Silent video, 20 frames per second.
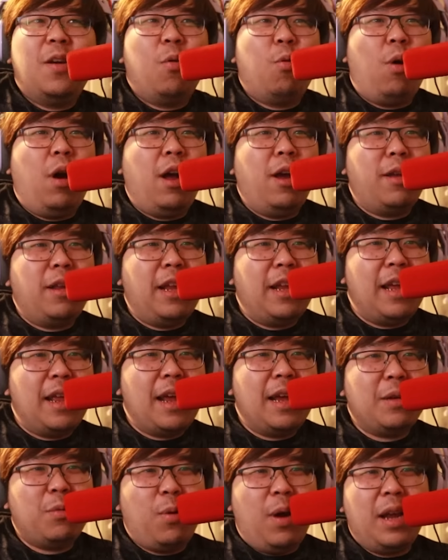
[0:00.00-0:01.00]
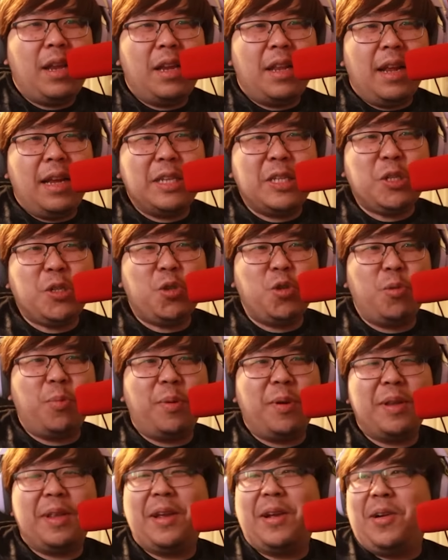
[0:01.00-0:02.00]
Why didn't I
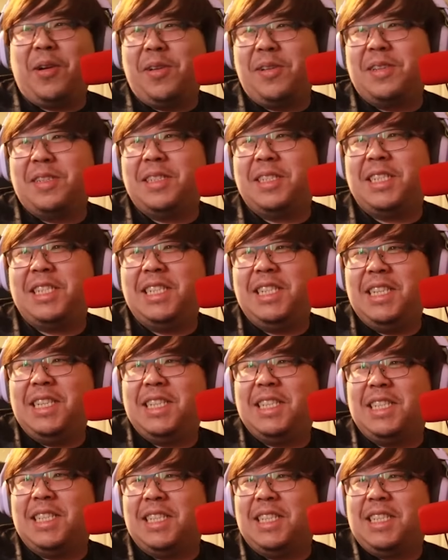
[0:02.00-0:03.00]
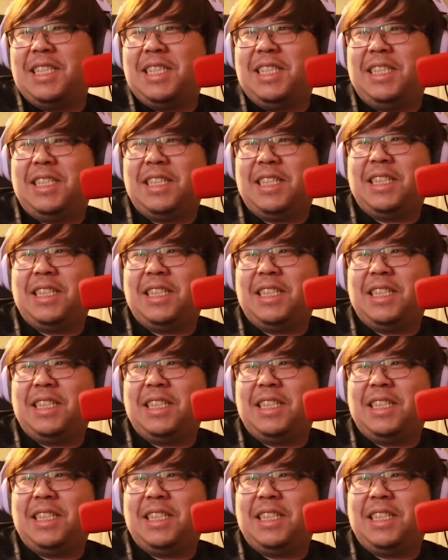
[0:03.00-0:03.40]
super there? Jesus.